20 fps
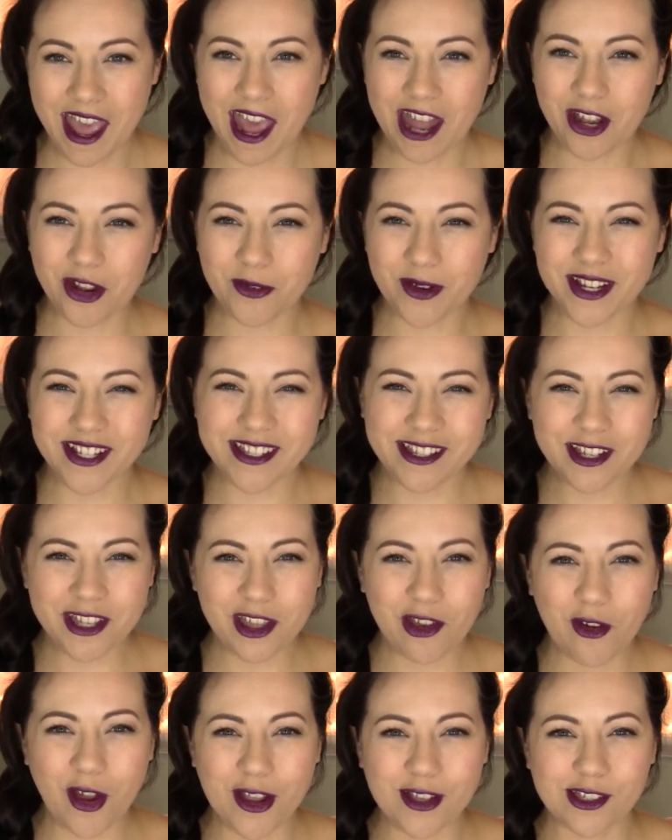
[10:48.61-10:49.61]
Anyways, thank
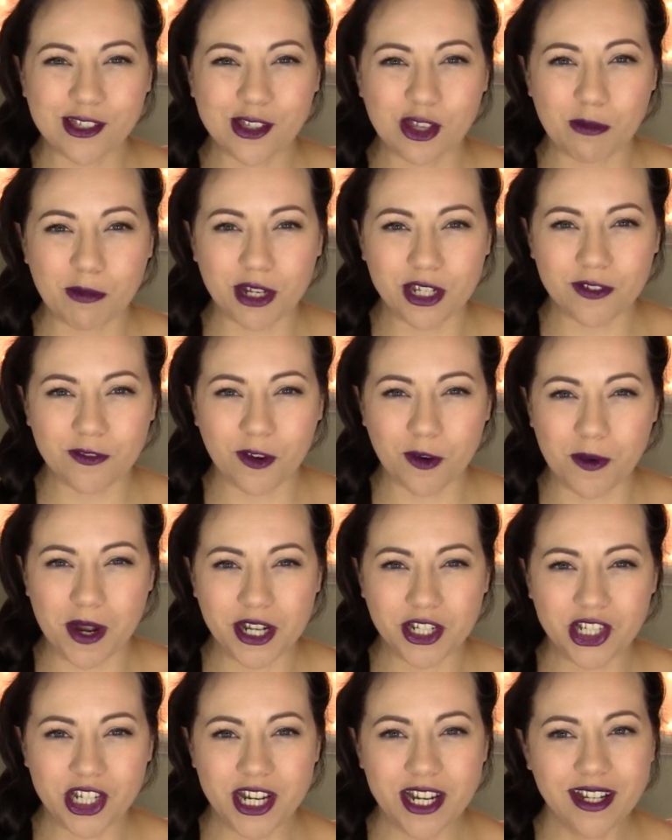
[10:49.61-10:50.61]
you guys so much for
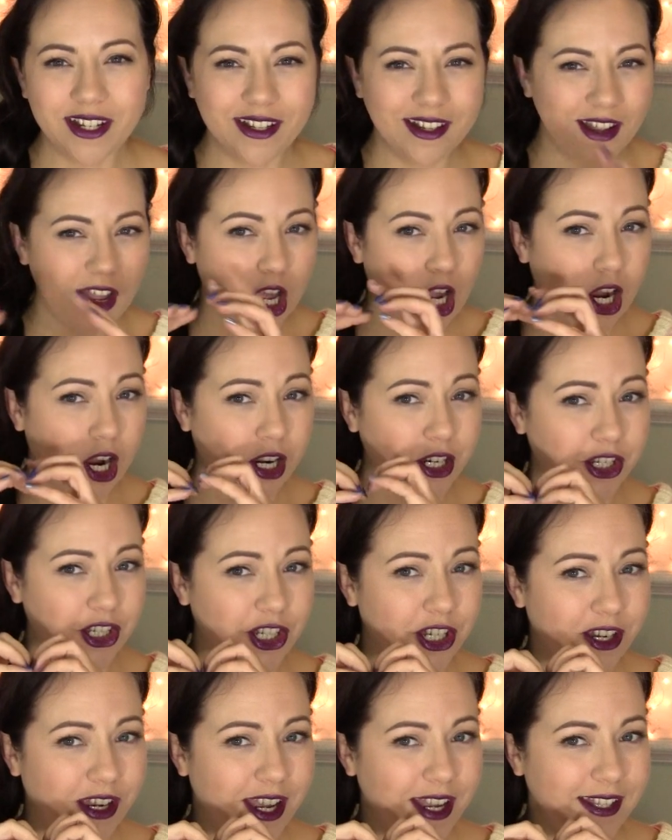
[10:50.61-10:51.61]
watching.
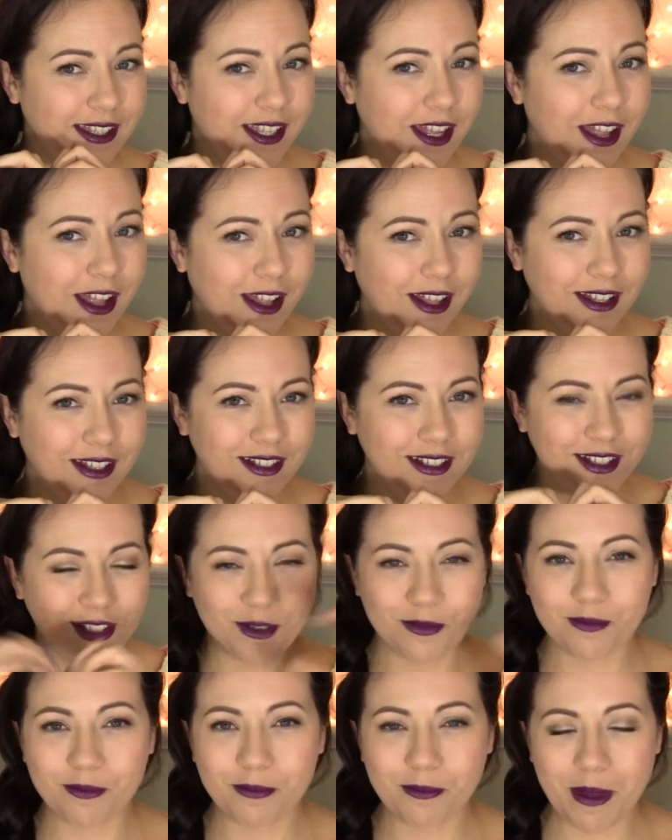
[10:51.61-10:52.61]
Heart you guys all.
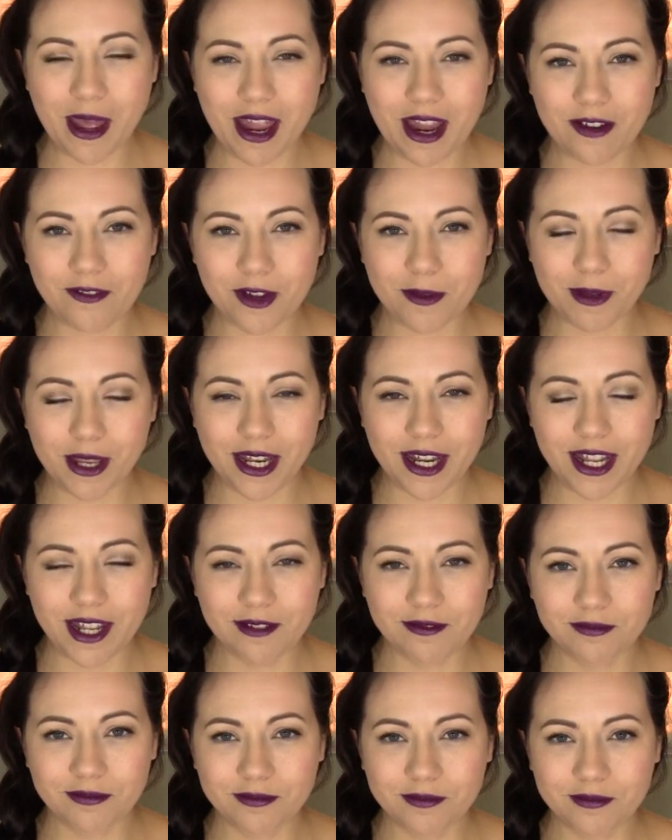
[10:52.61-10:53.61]
Bye everybody.